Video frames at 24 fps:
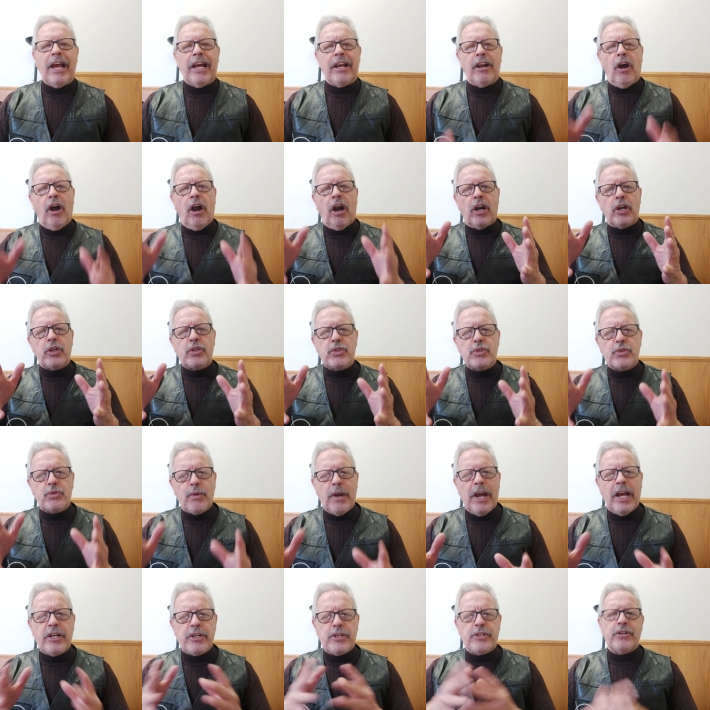And our
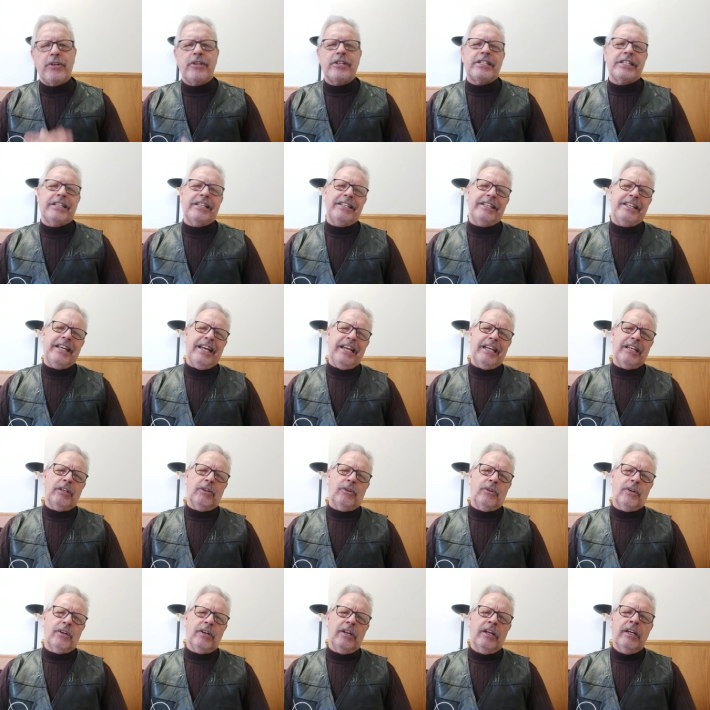treasure today,
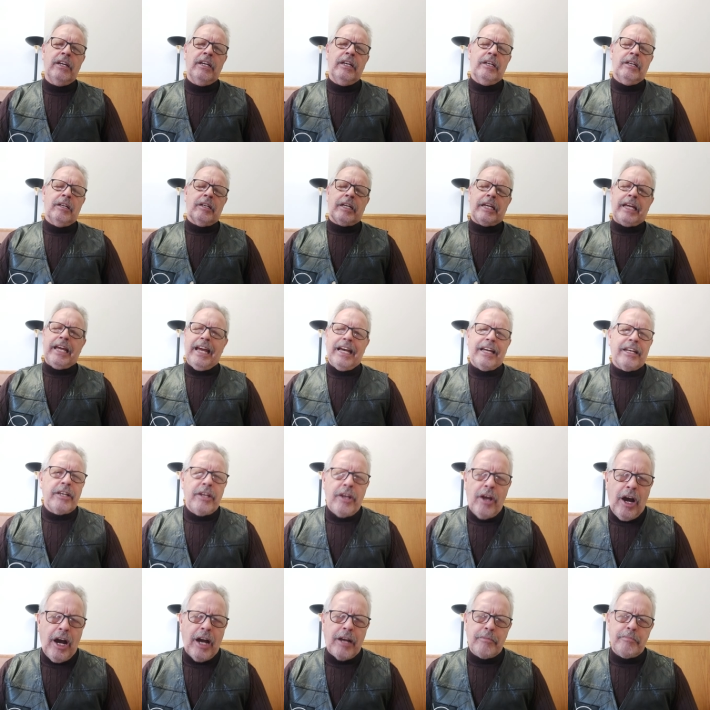Lord,
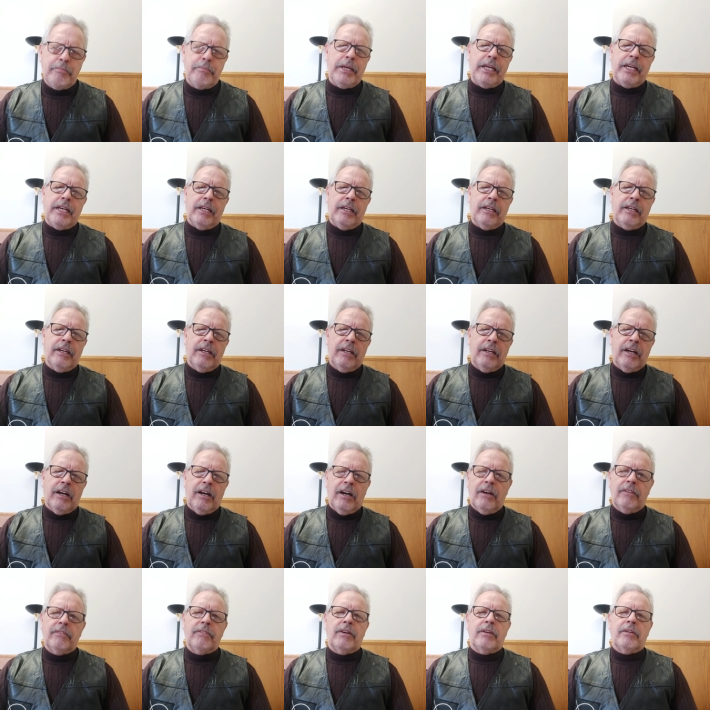cannot be
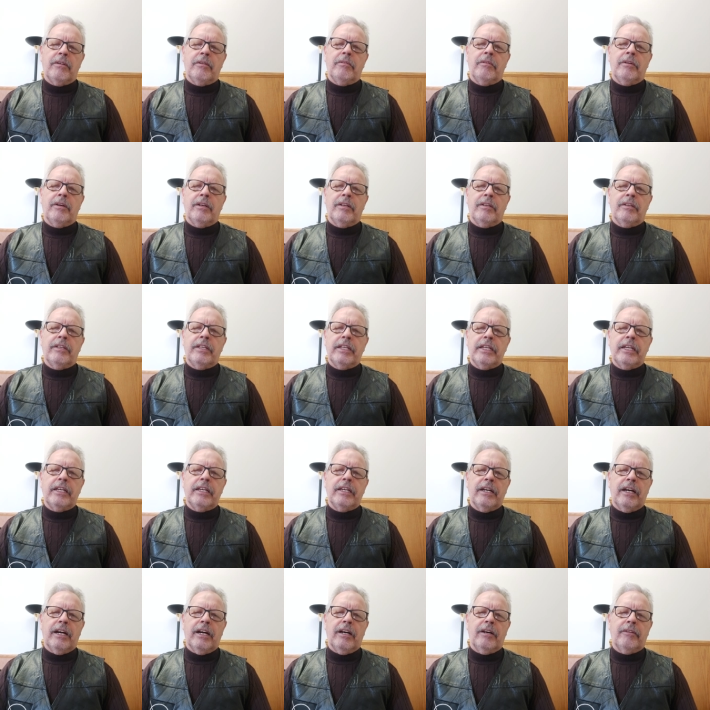of
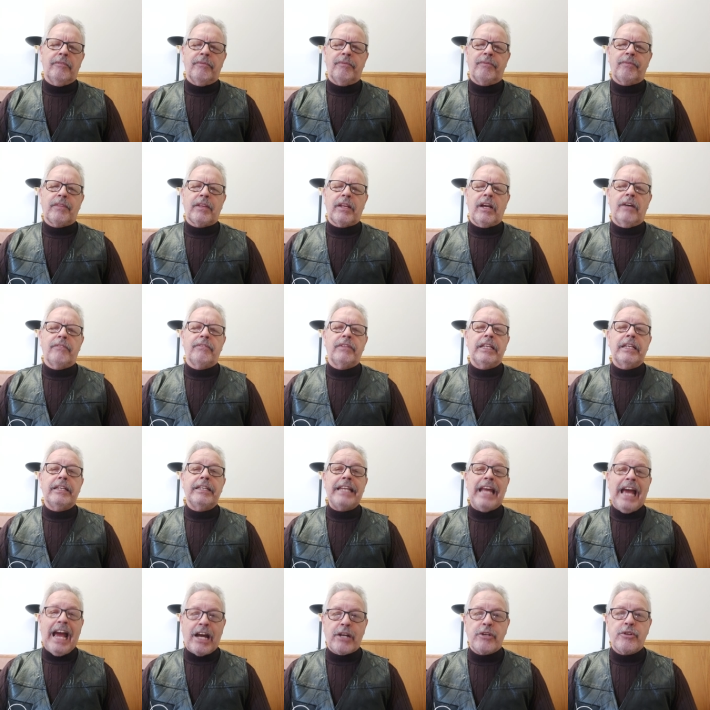the uh, of the
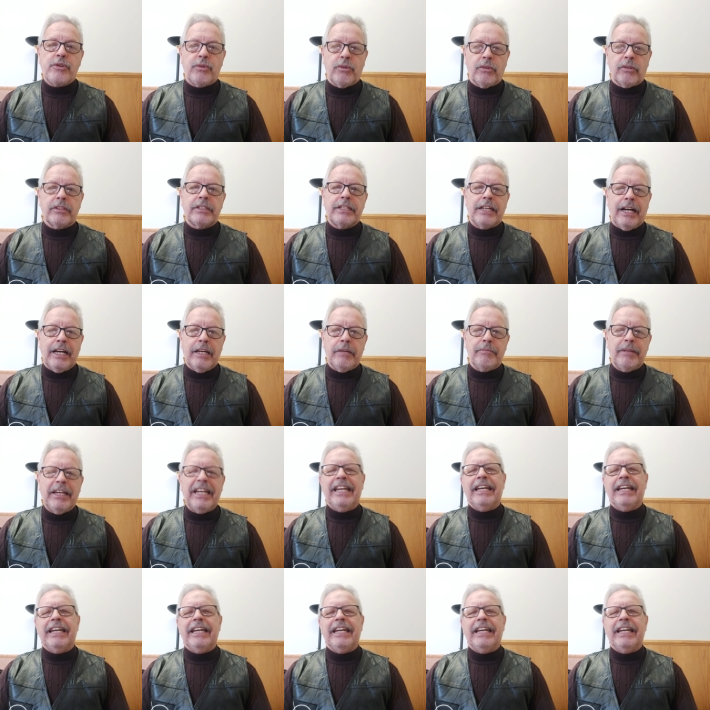natural type.